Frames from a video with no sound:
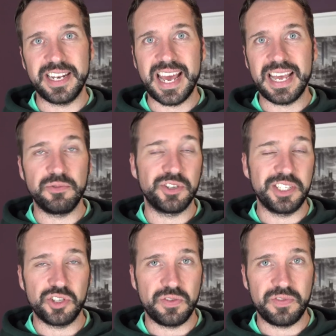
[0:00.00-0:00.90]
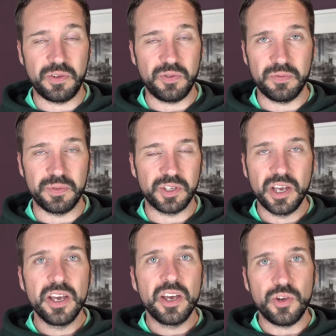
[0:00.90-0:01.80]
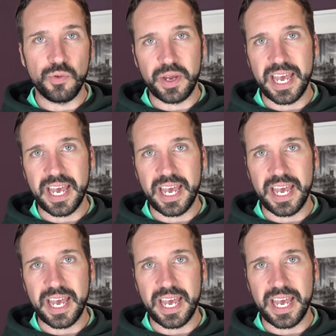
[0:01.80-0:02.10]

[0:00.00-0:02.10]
a name, changing a few numbers, who